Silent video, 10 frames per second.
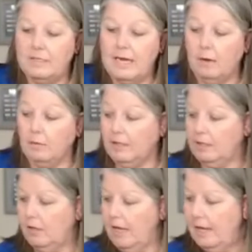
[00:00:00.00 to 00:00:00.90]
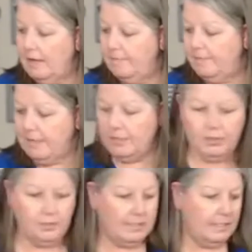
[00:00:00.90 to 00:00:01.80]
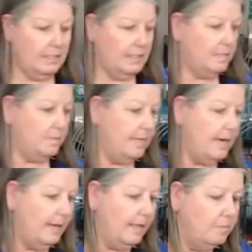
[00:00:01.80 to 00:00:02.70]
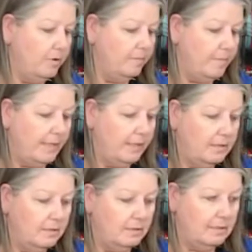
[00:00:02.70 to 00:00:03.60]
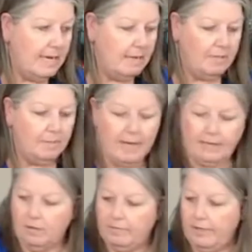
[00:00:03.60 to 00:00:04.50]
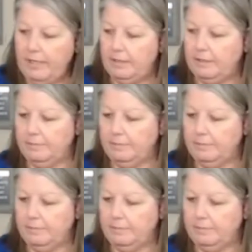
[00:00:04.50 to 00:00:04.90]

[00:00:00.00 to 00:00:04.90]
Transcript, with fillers: now we're going to go ahead and finish using this one. Now I can move my tablet back over here.